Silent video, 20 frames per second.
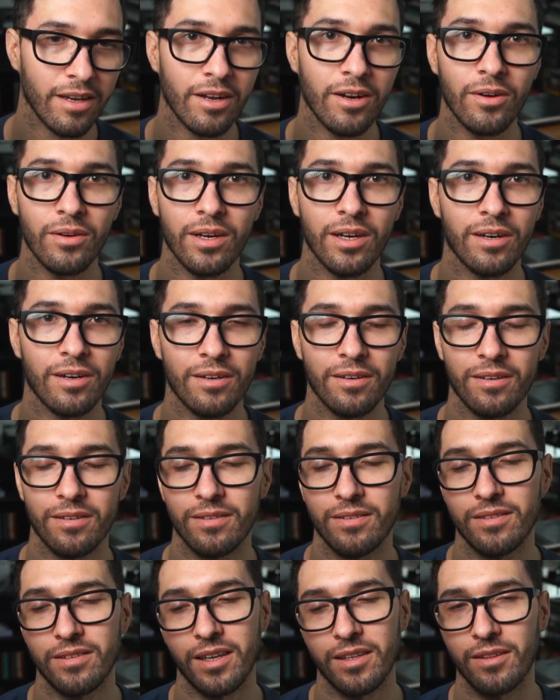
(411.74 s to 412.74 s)
here,
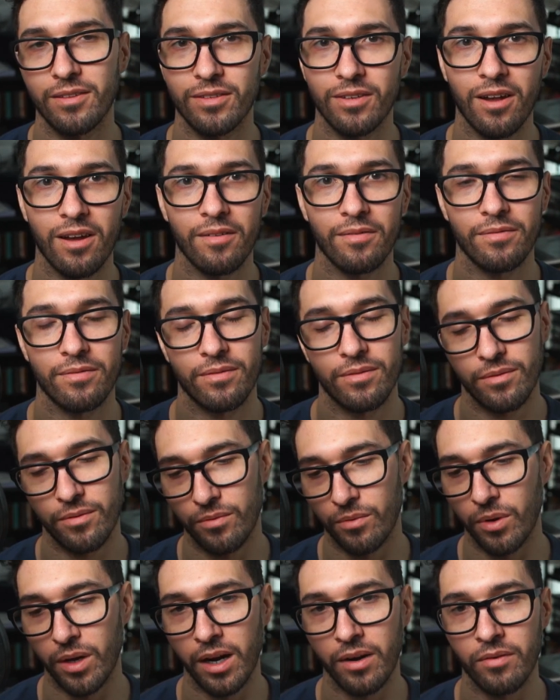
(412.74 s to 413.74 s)
take the stuff,
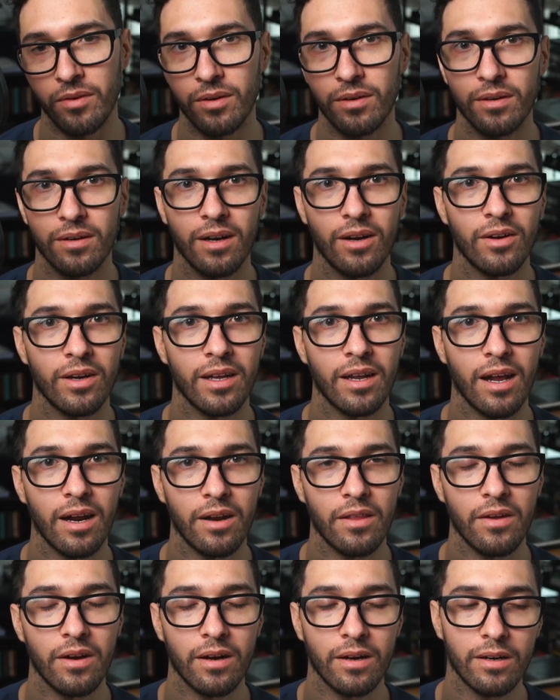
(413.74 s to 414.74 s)
whatever, I'll get
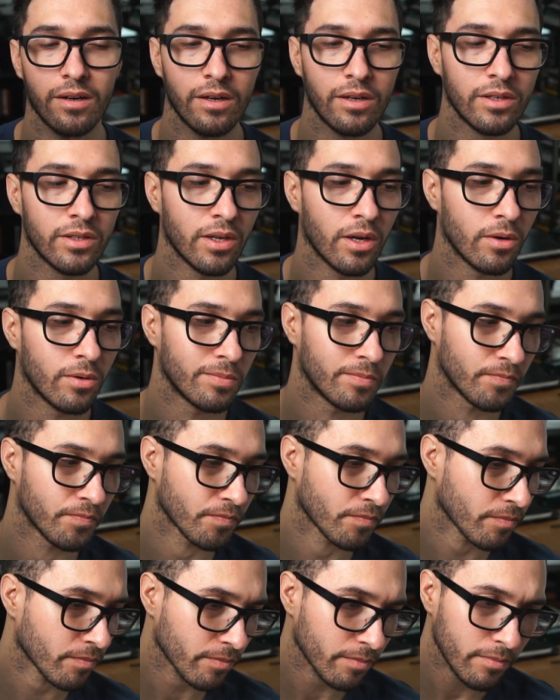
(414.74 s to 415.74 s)
out of there. So
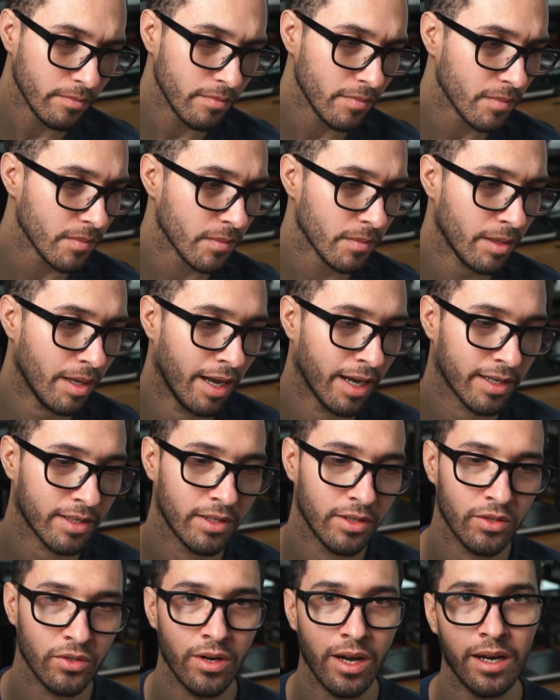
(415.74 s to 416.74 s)

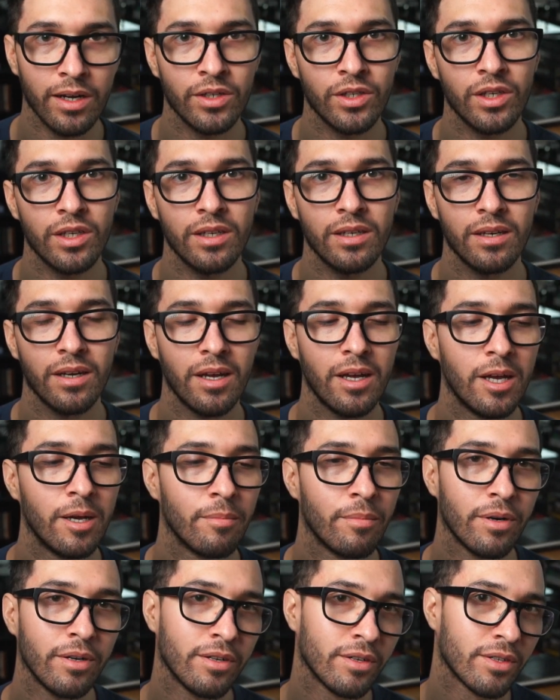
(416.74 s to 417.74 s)
exit strategy,
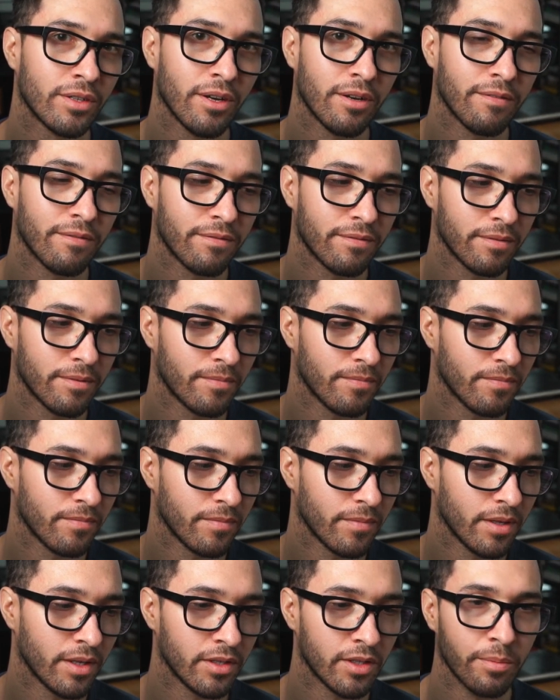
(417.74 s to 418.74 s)
putting yourself
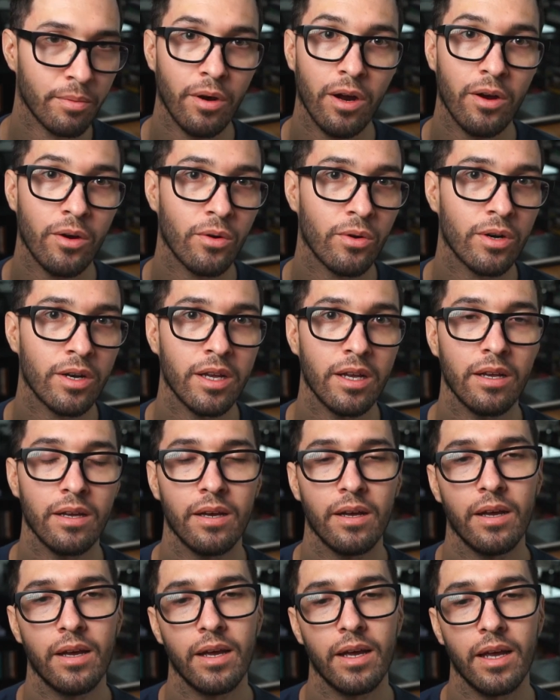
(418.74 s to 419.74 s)
as a
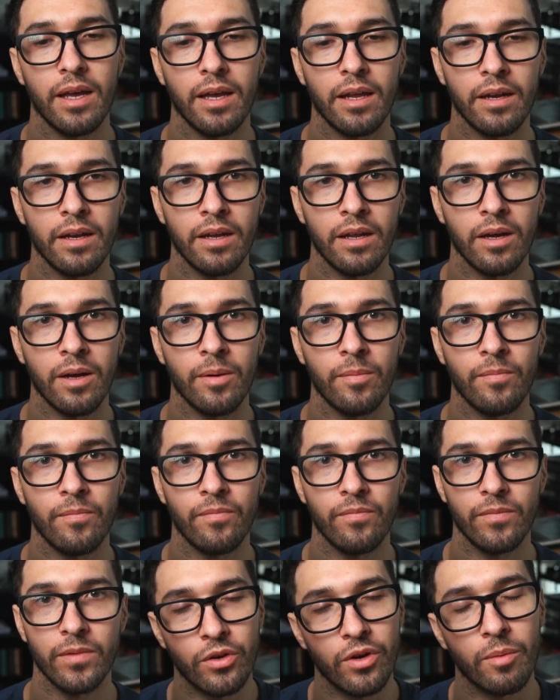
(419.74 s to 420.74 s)
priority,
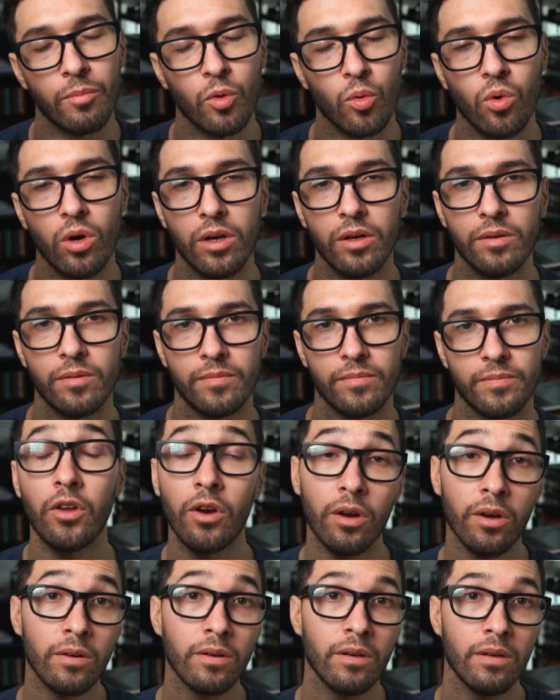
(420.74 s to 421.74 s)
and you're number one.
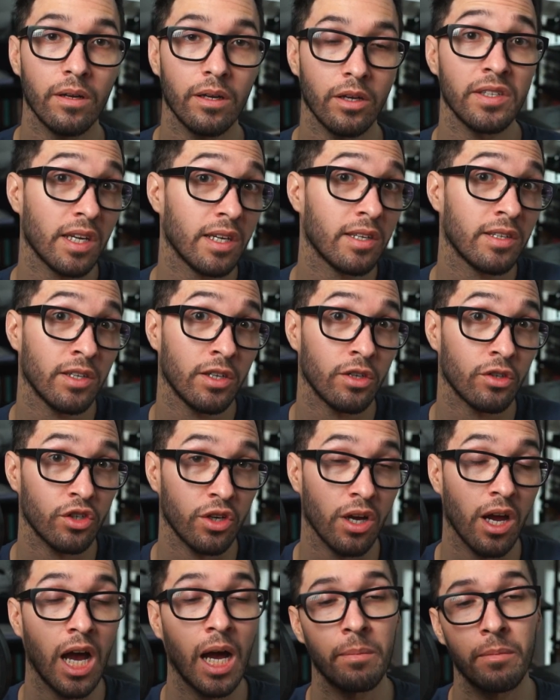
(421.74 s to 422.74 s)
Third, if this isn't your
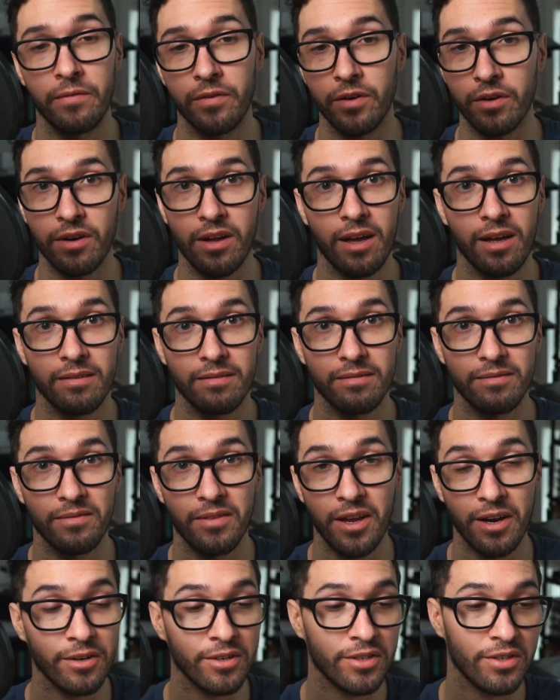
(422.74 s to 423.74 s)
job, if you're not
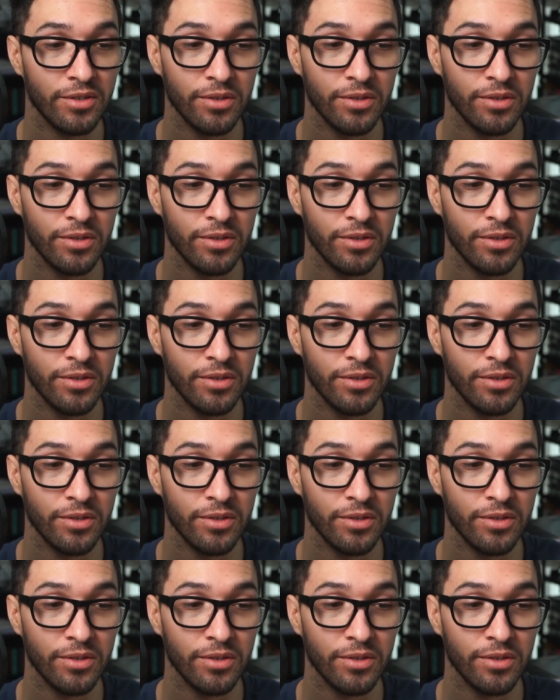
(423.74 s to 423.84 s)
there